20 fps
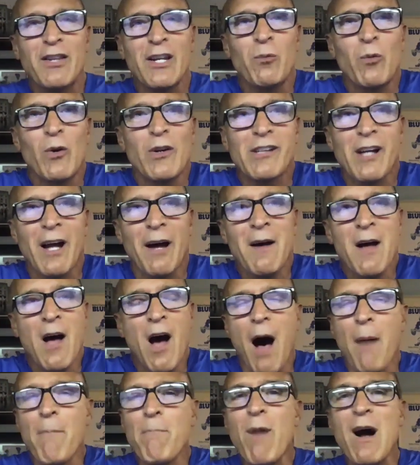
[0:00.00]
It was a
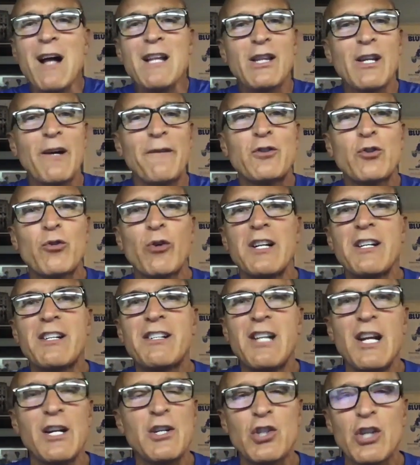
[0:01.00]
month of
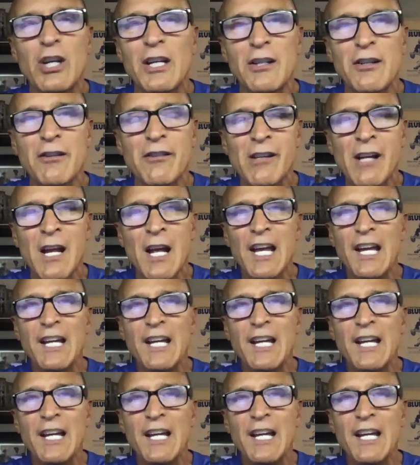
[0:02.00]
traditions,